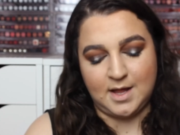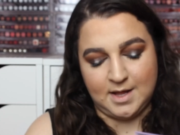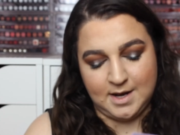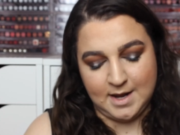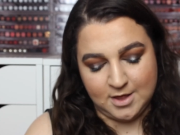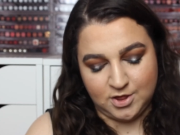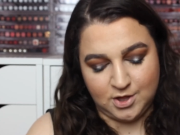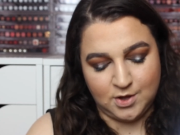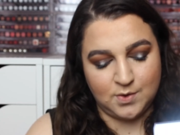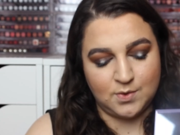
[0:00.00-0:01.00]
Let's
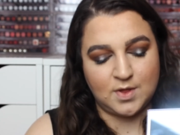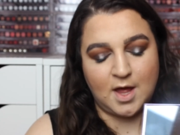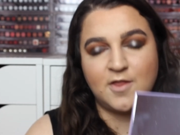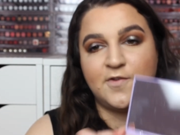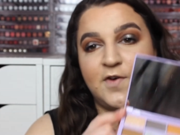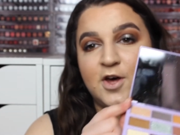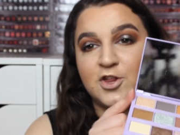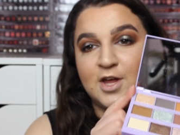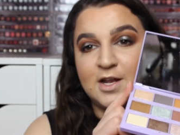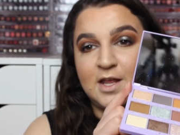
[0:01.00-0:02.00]
use the first
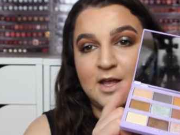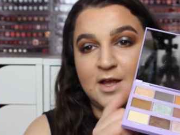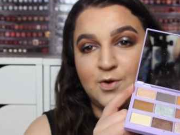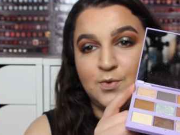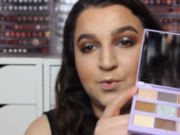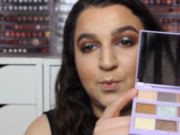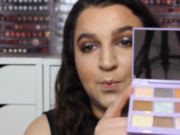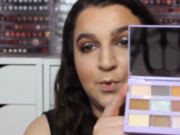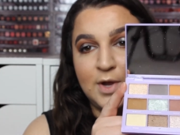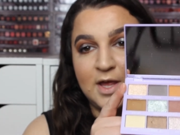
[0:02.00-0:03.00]
shade here called
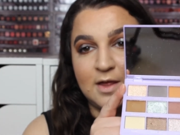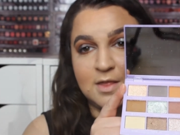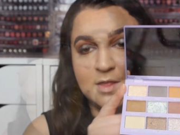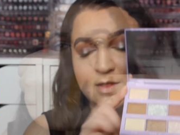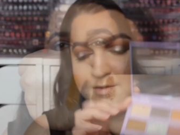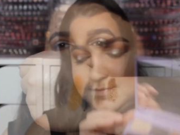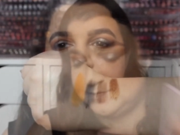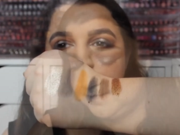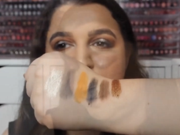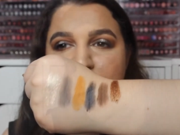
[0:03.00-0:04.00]
Walkies. So
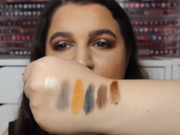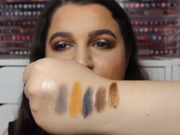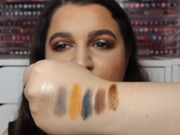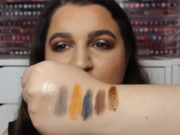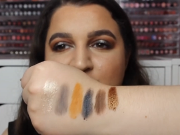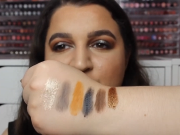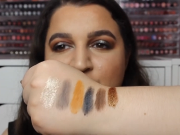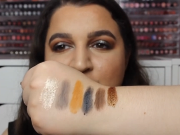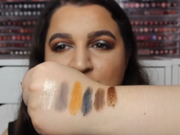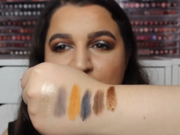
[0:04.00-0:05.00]
this is the first
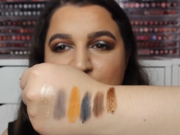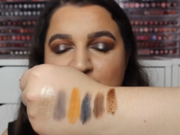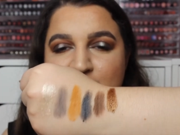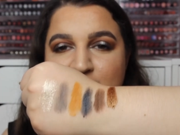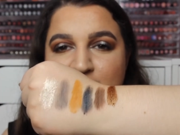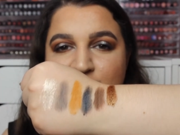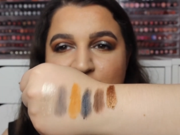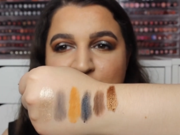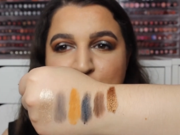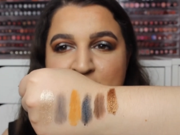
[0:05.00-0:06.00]
row, as you can see
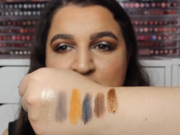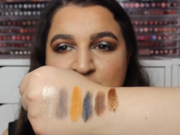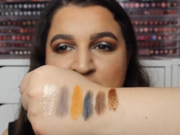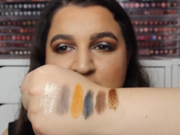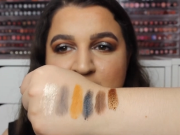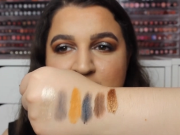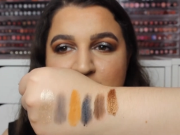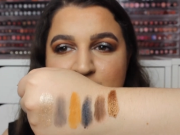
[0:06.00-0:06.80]
very pigmented.